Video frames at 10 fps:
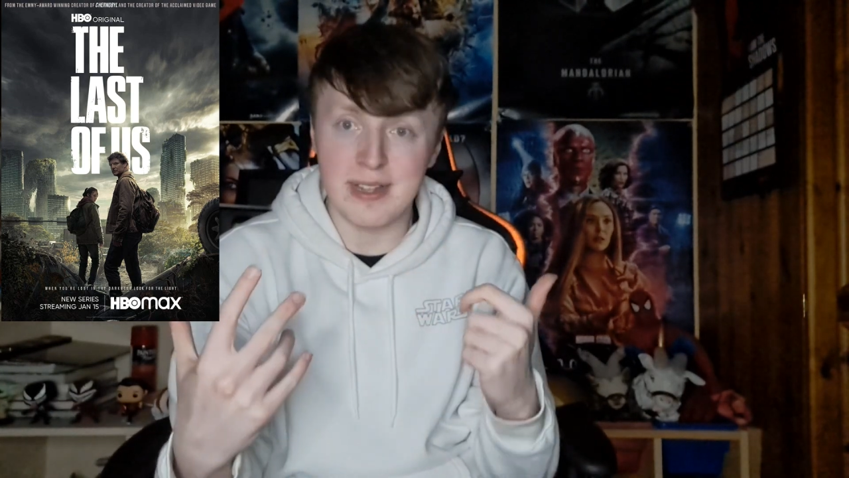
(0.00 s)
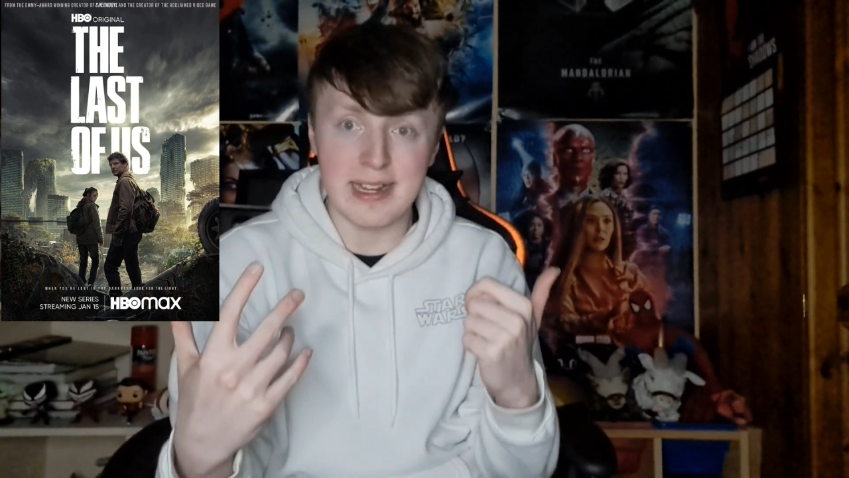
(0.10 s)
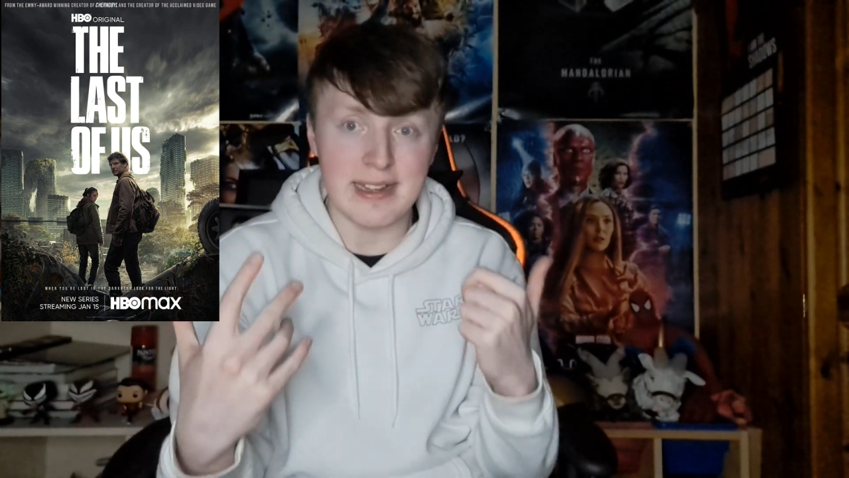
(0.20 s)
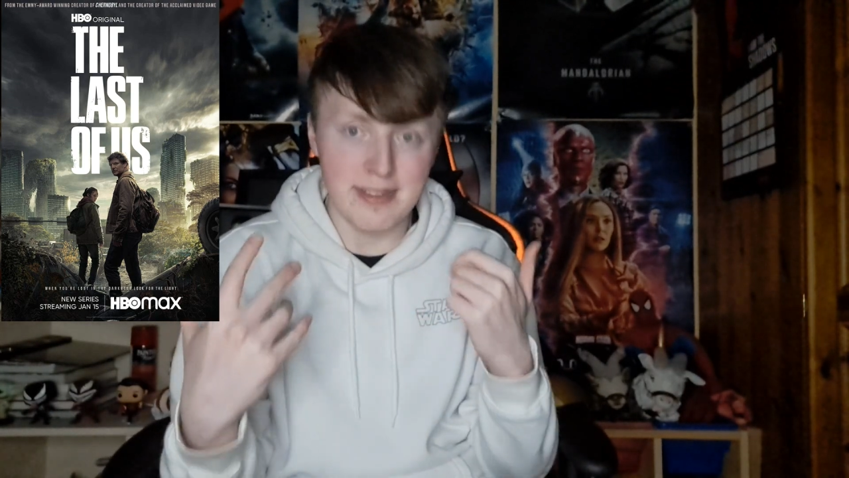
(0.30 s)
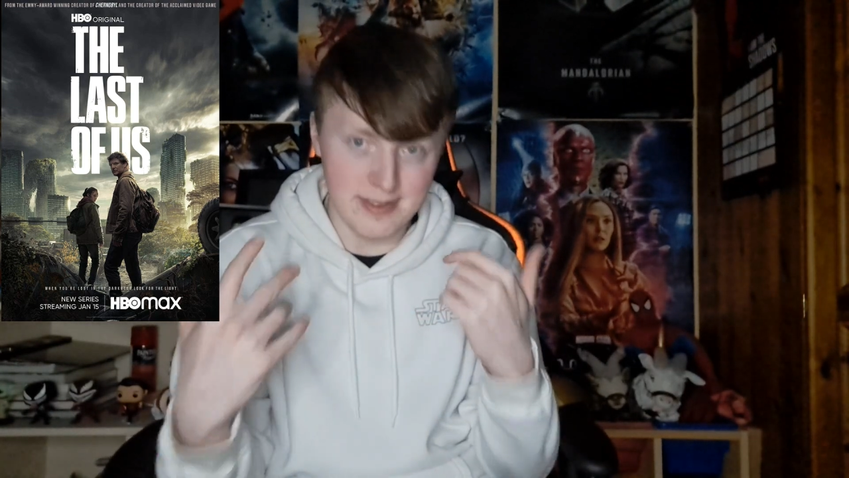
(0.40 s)

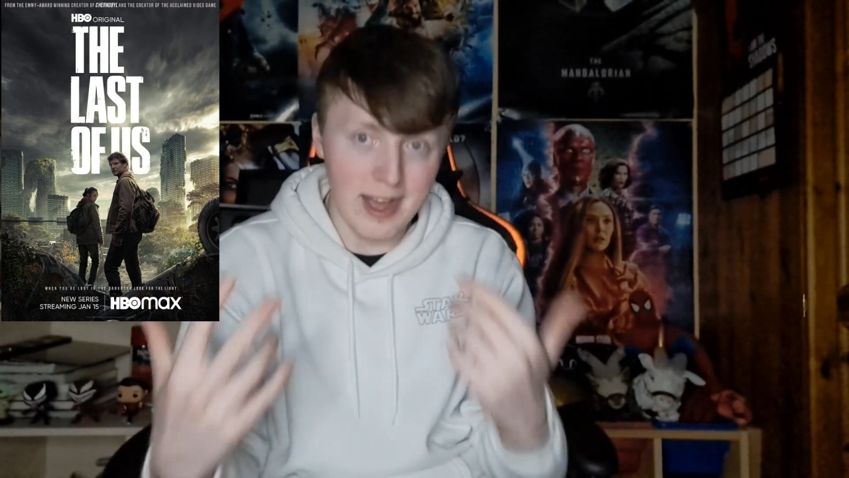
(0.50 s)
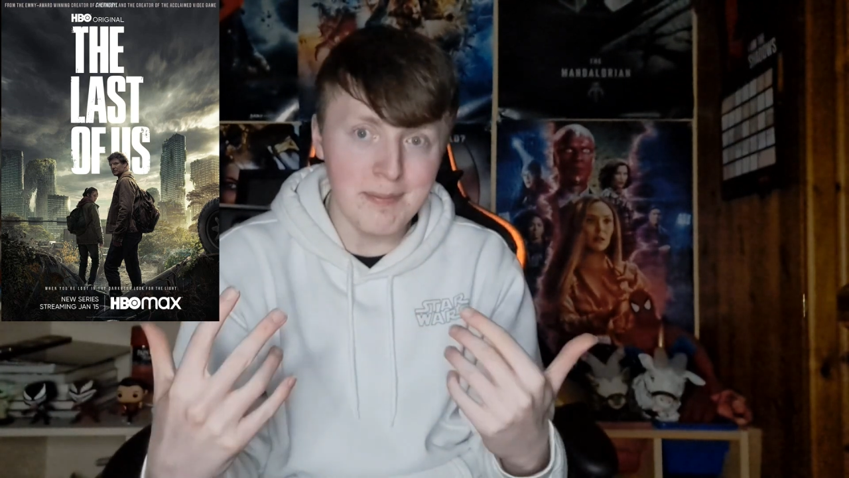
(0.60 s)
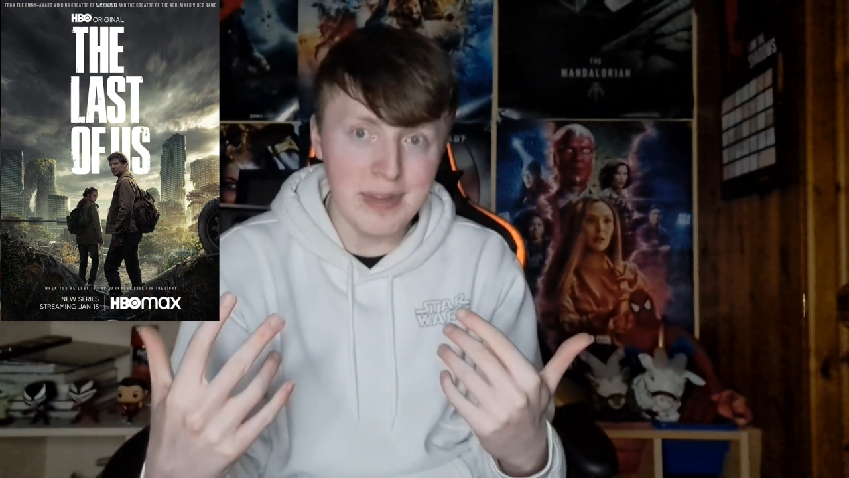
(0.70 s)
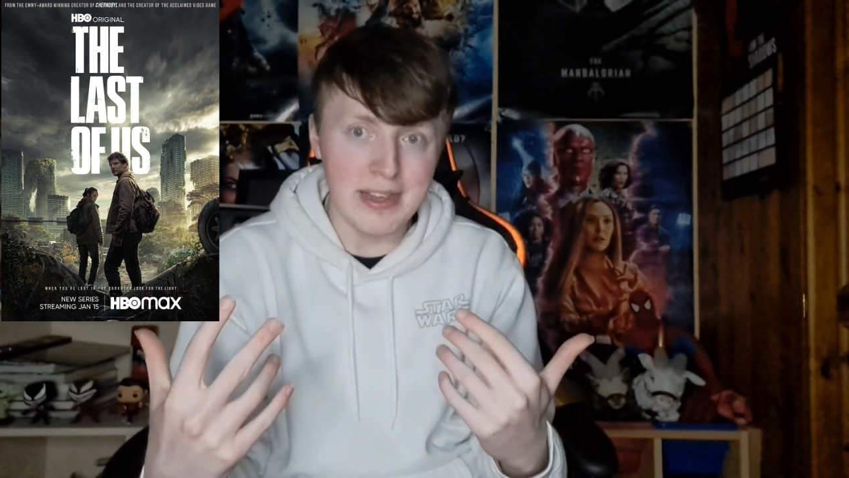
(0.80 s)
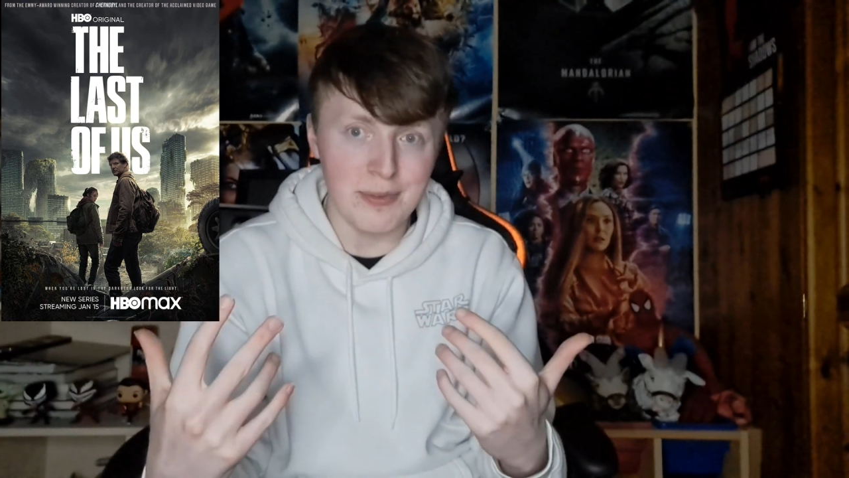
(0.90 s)
like these
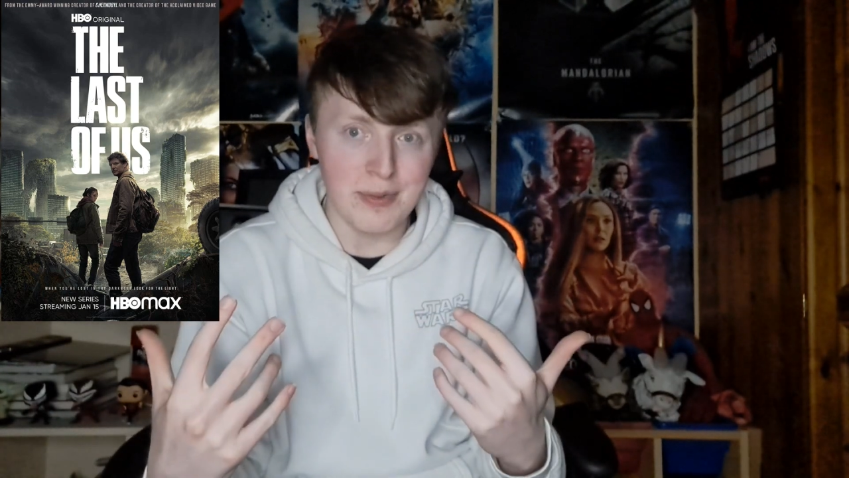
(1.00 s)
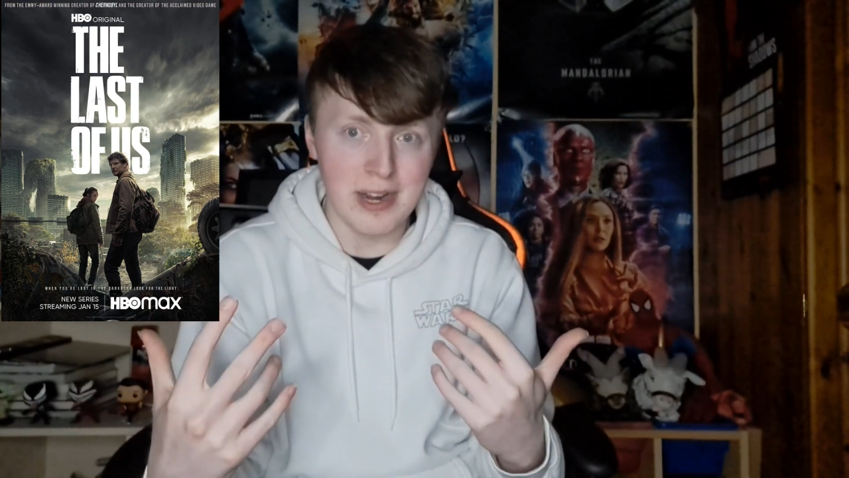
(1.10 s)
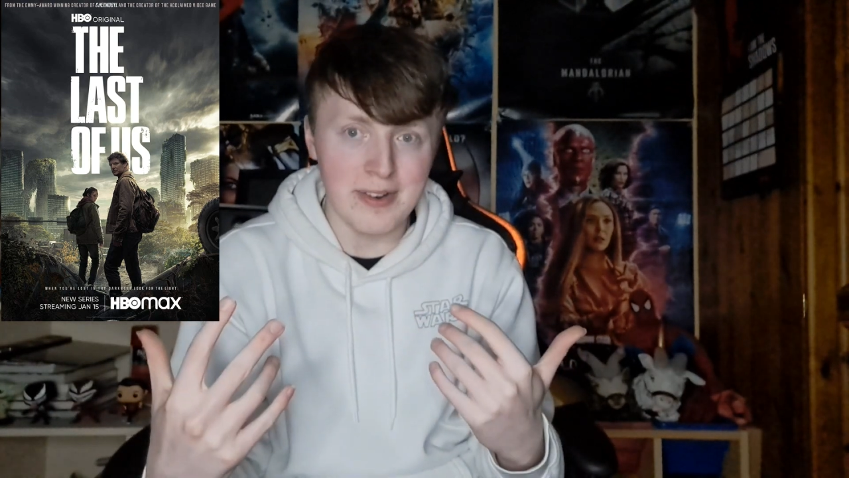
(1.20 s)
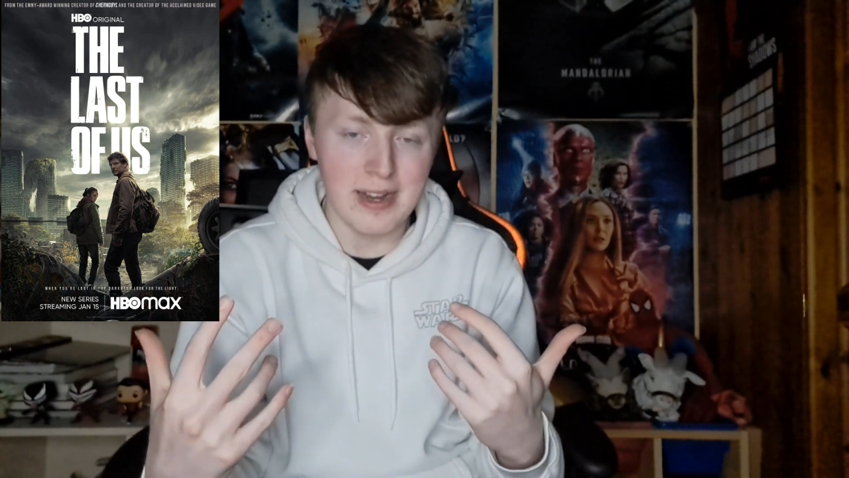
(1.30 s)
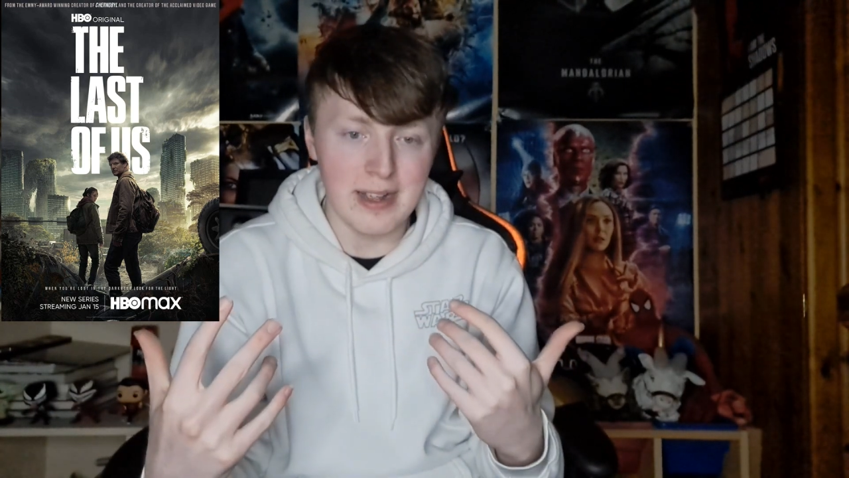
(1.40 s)
zombies,
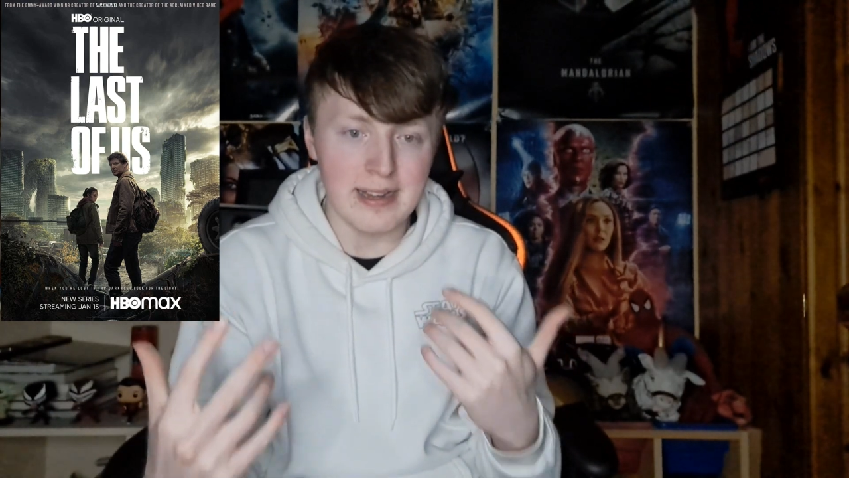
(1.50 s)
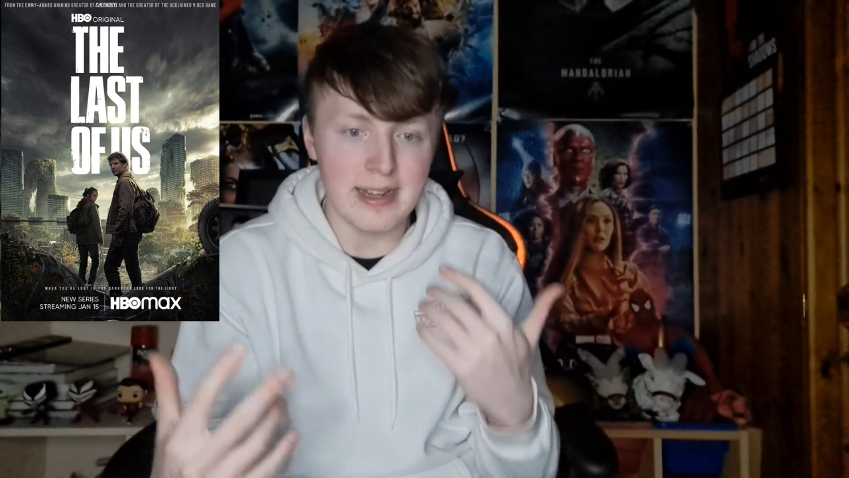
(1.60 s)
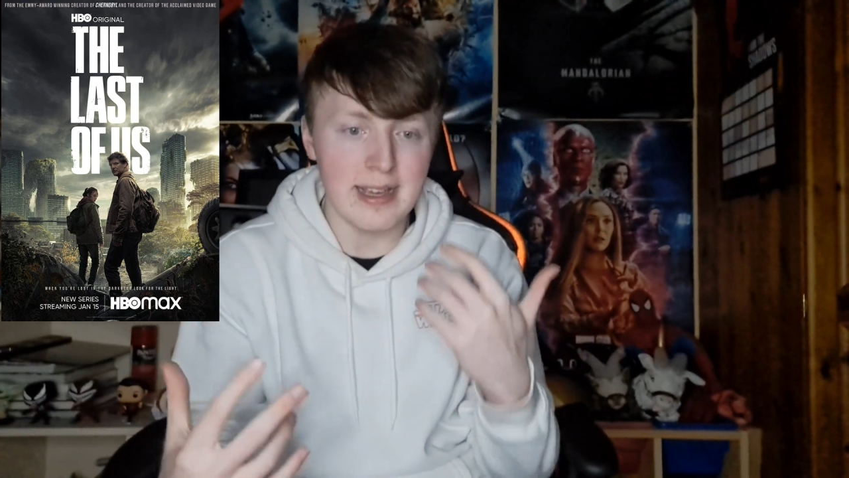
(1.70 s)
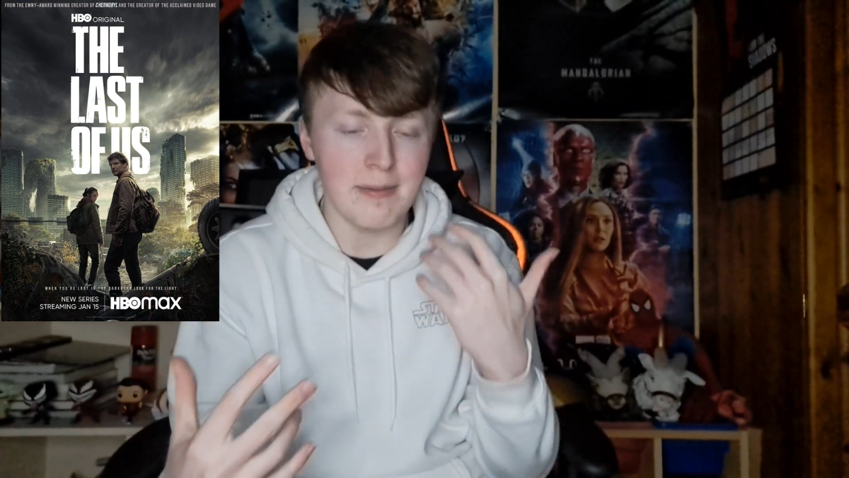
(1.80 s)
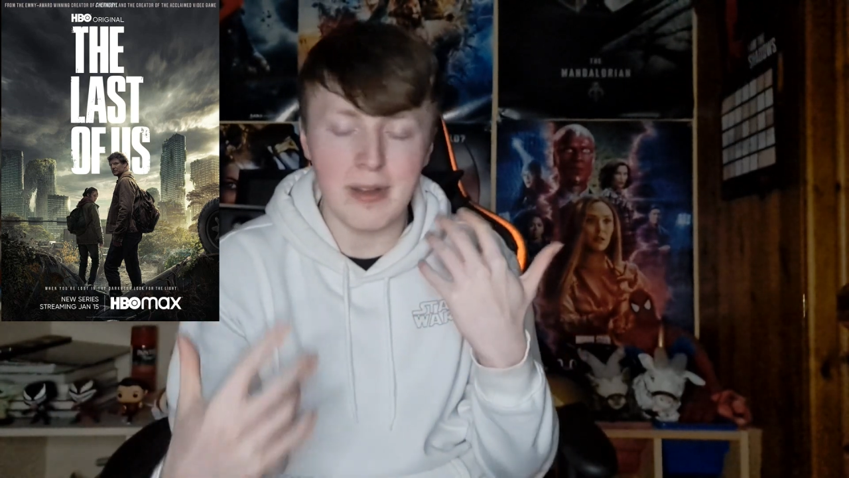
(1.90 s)
whatever, and they,